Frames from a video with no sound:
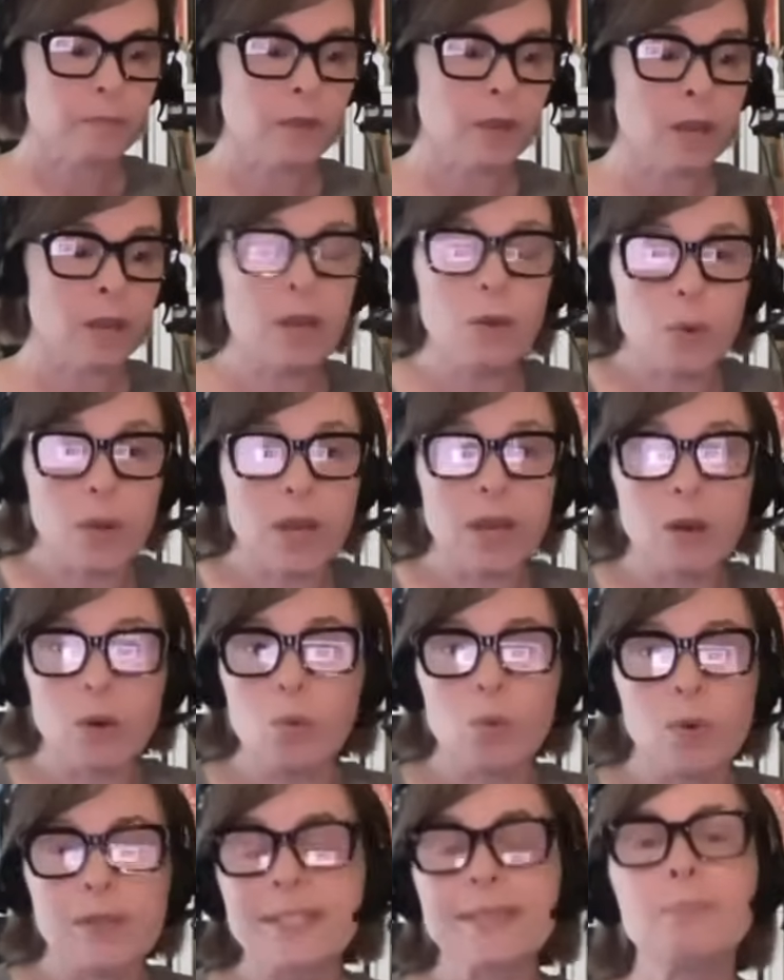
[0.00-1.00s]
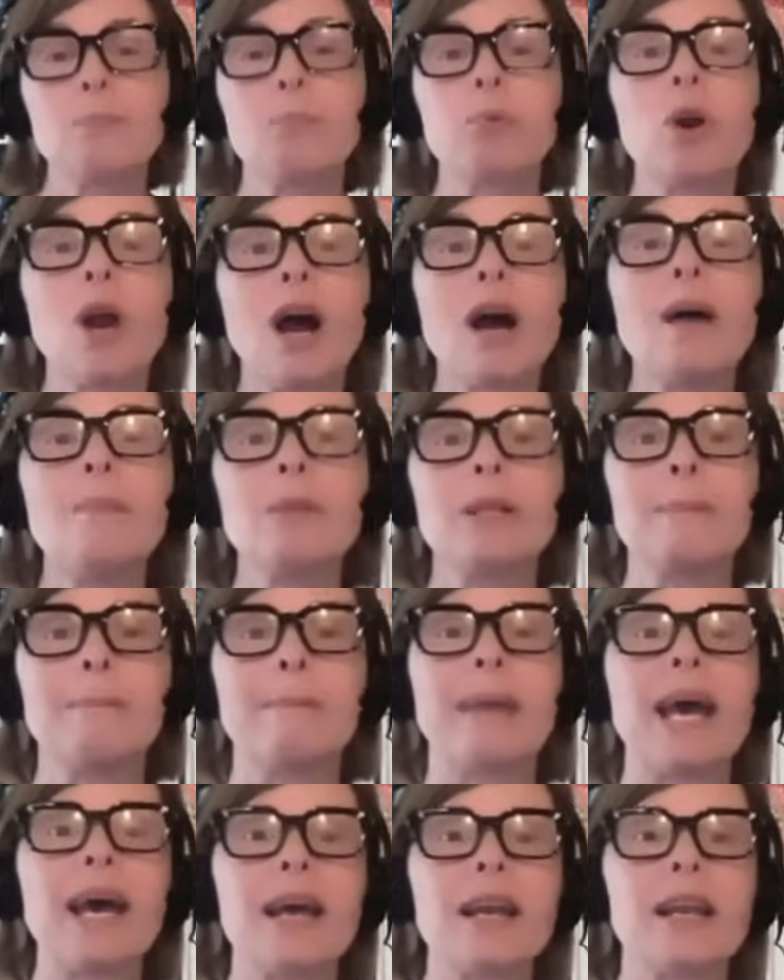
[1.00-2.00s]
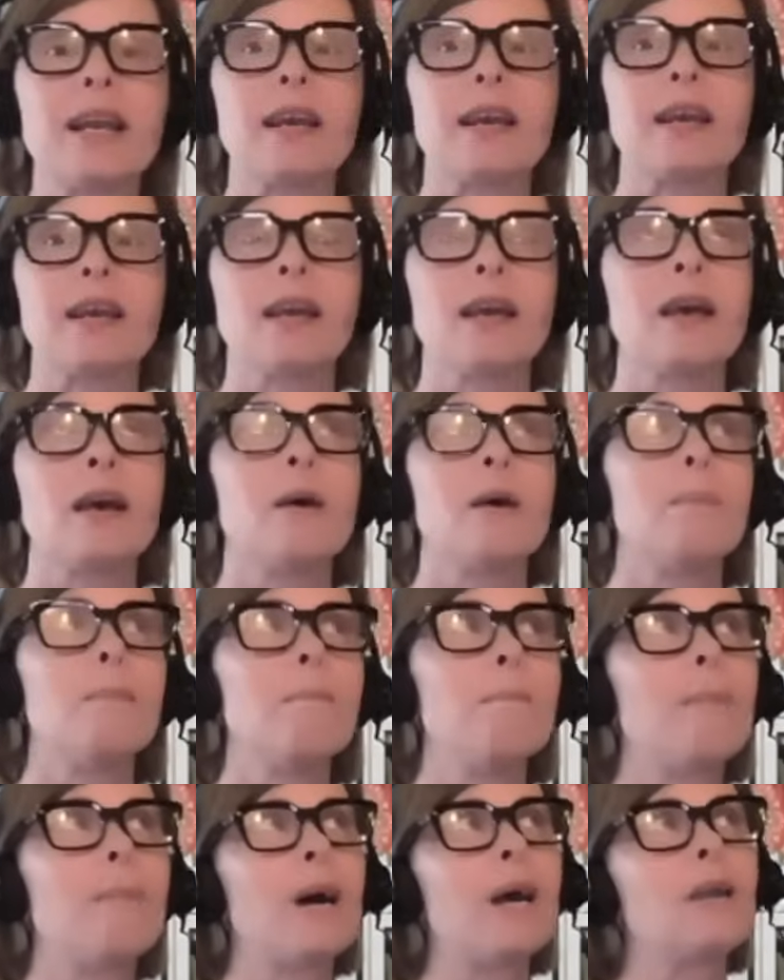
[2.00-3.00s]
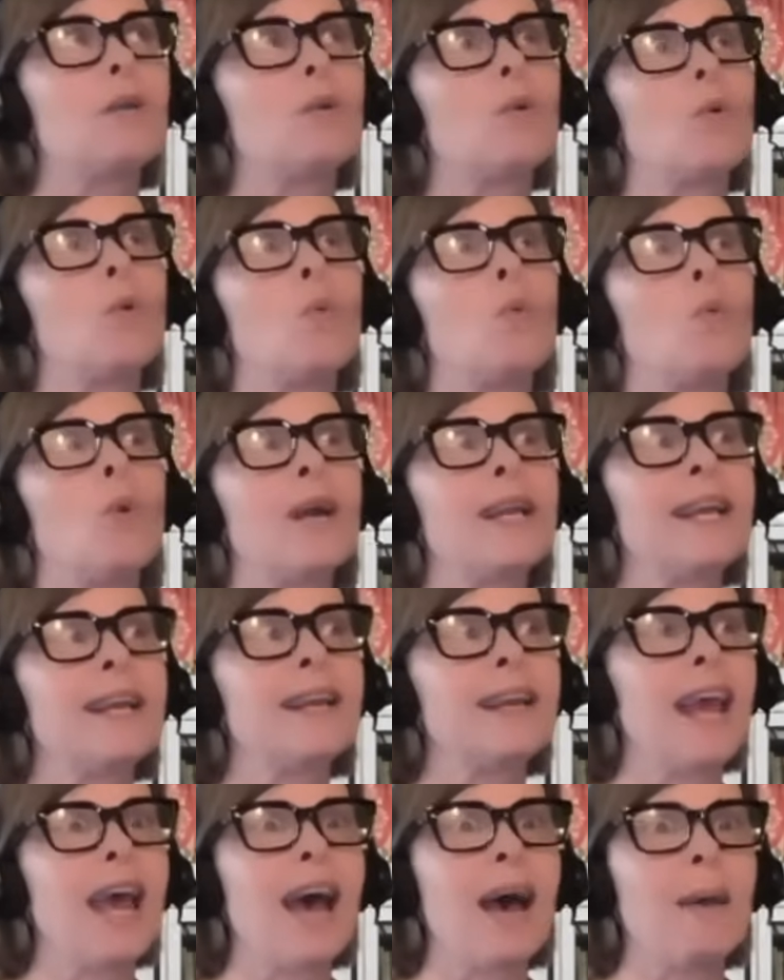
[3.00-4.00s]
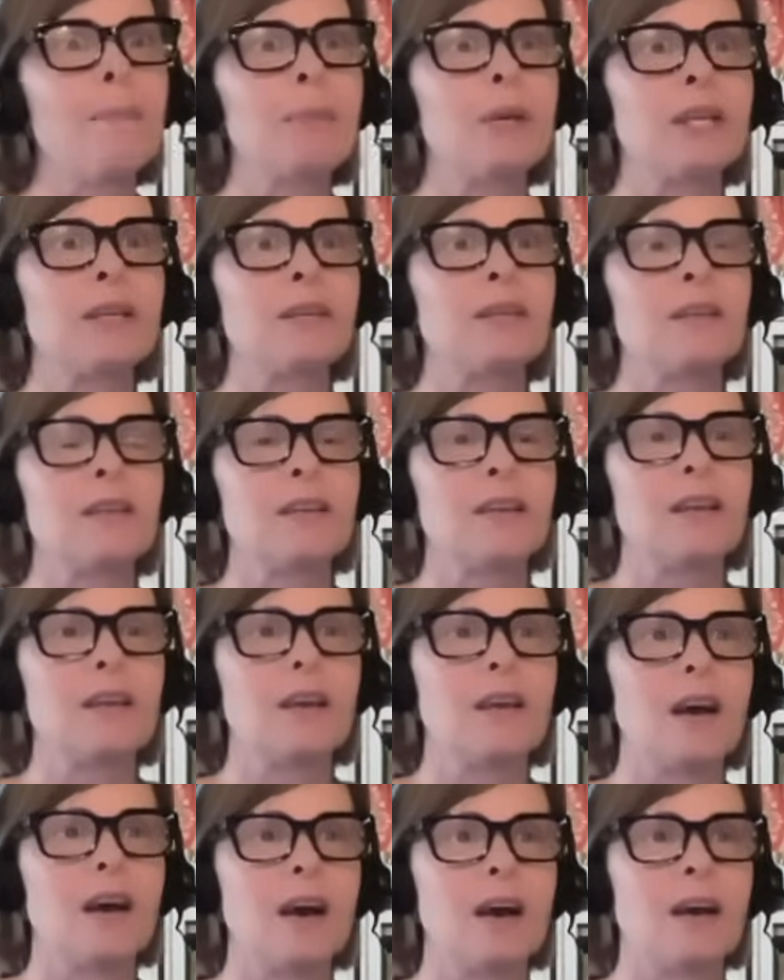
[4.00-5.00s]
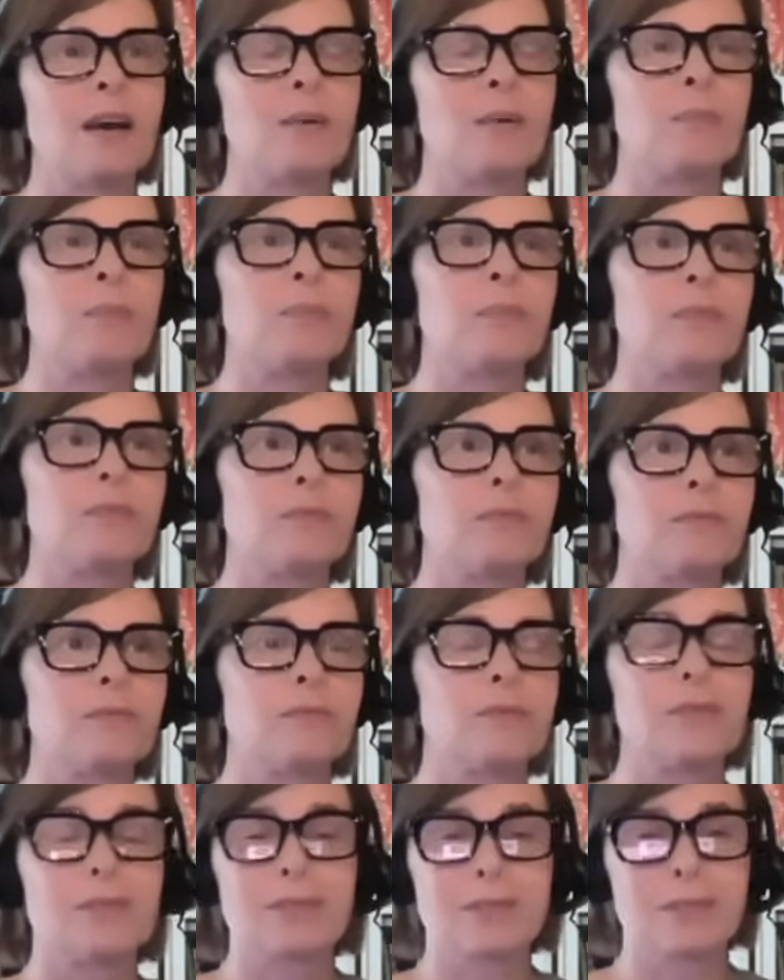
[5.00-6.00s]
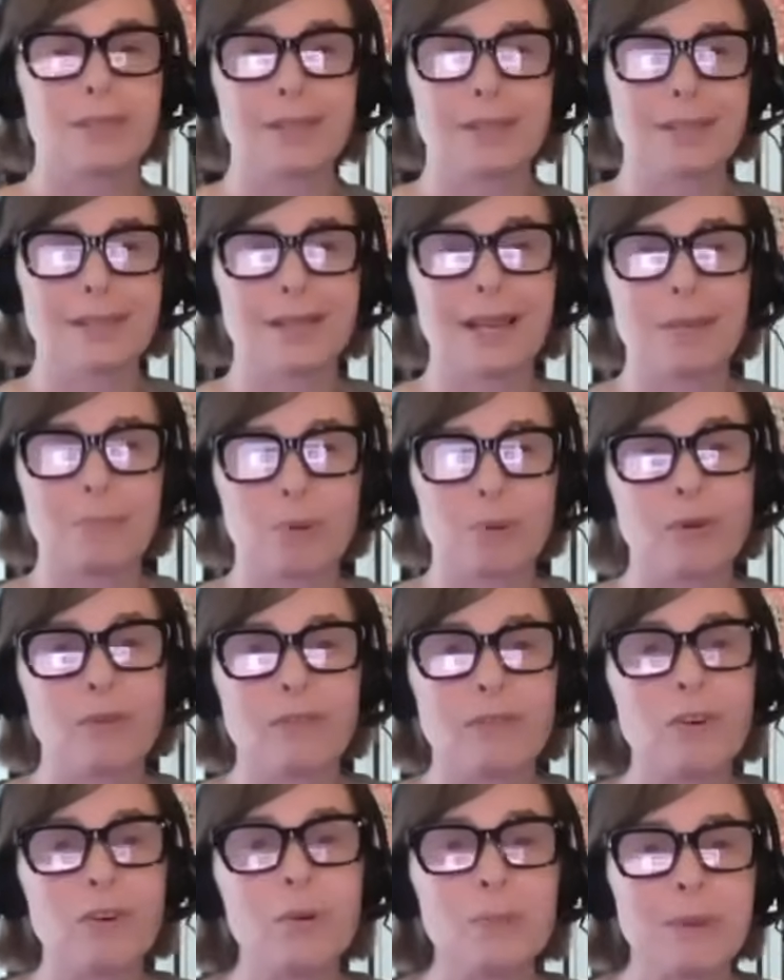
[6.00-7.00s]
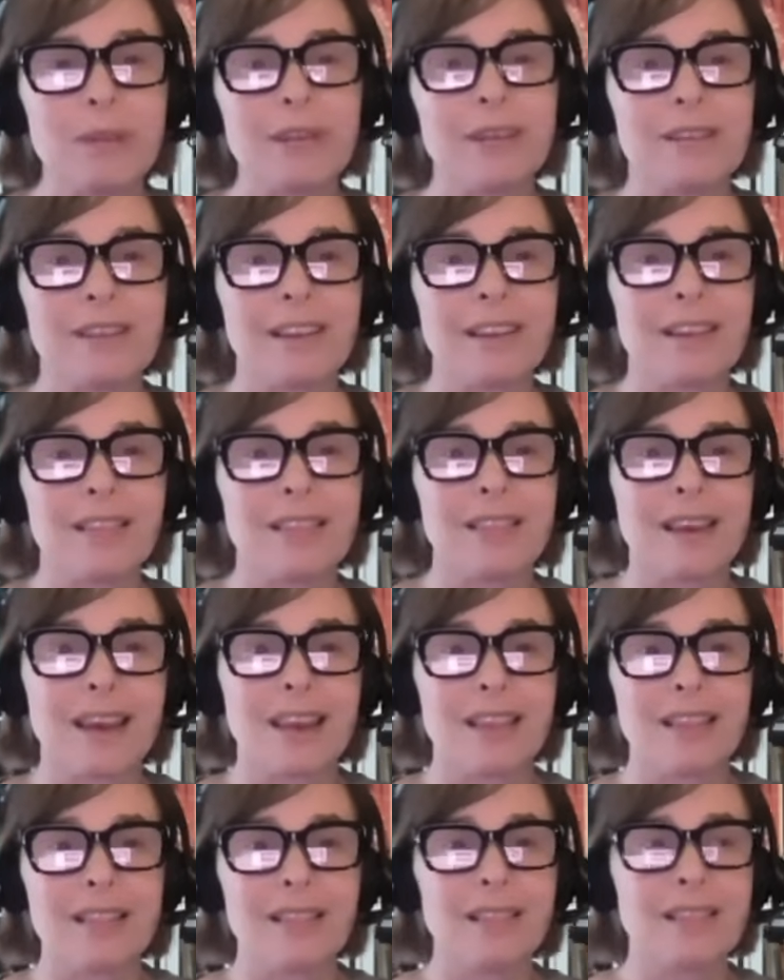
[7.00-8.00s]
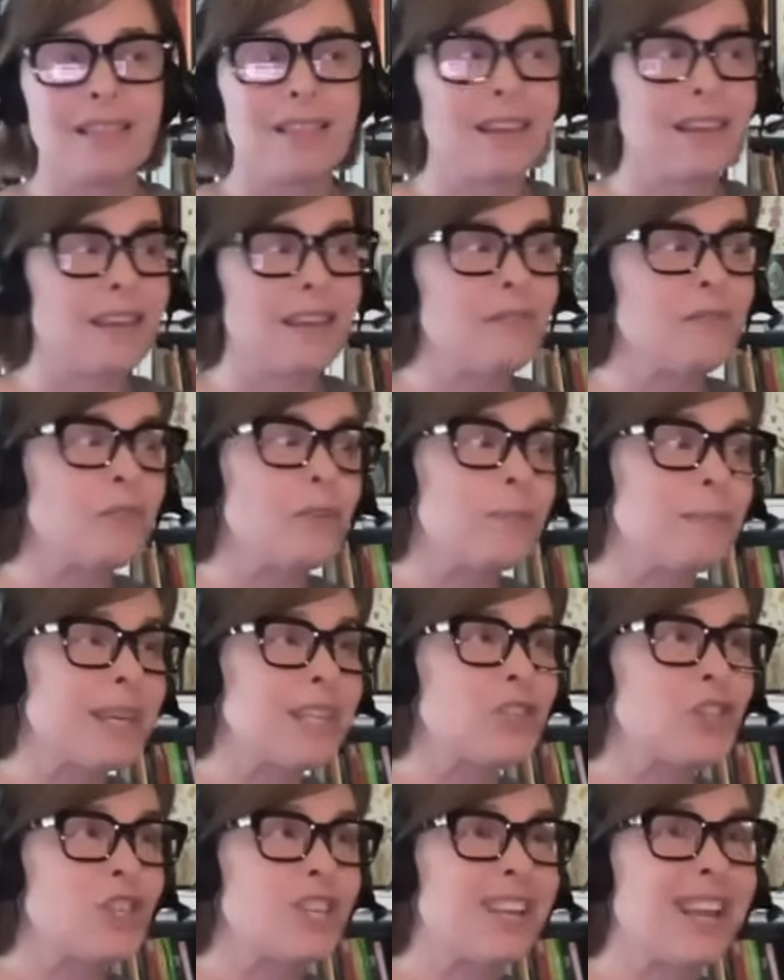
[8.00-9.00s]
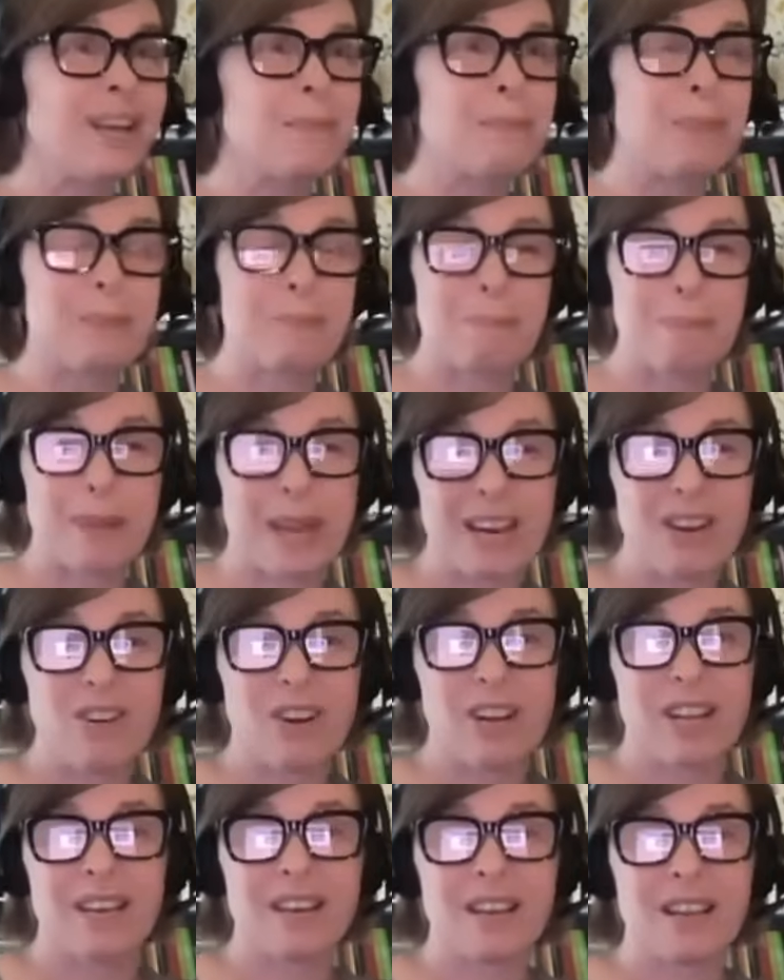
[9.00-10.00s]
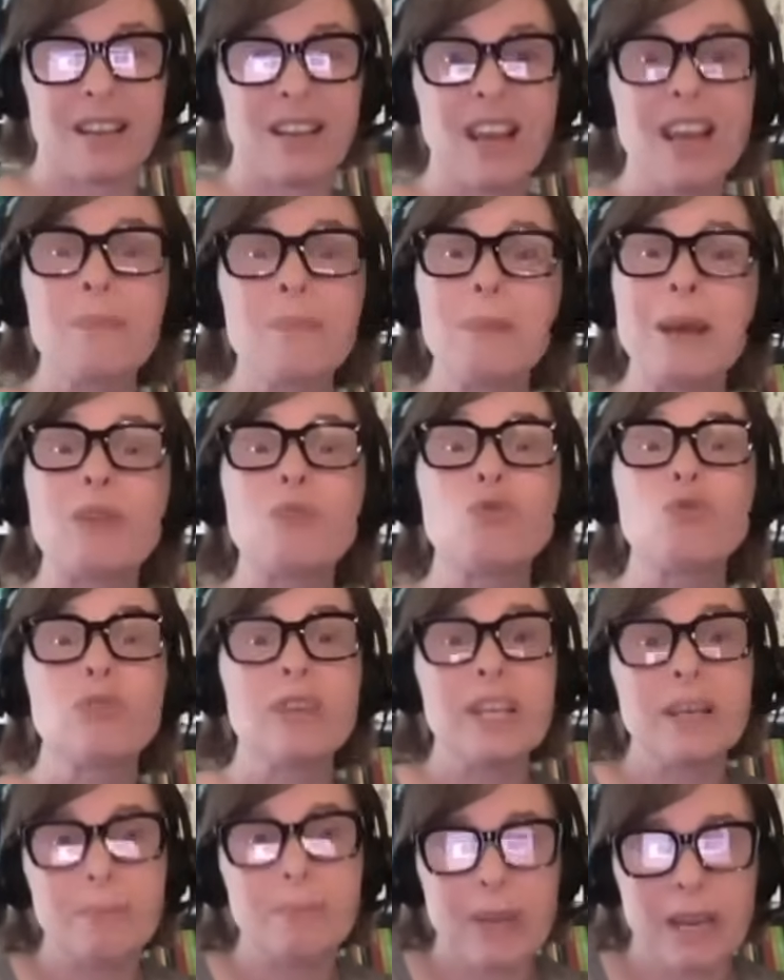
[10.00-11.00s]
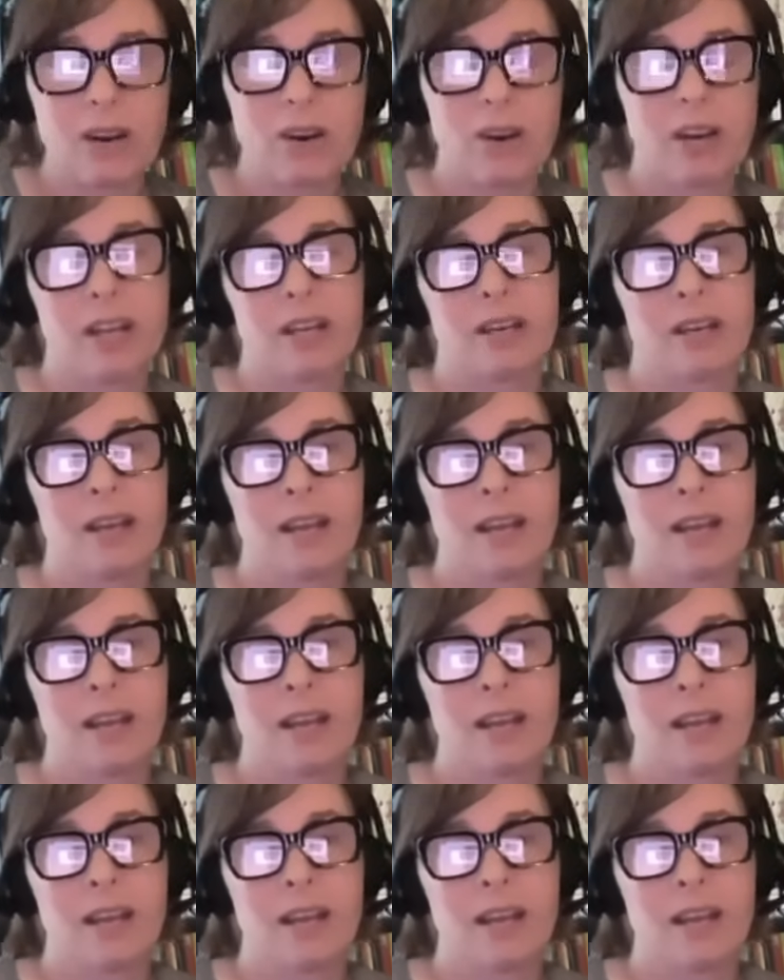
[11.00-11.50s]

it, it wasn't problematic, but what had happened um, to say proverbially that the information had been buried, it had been reburied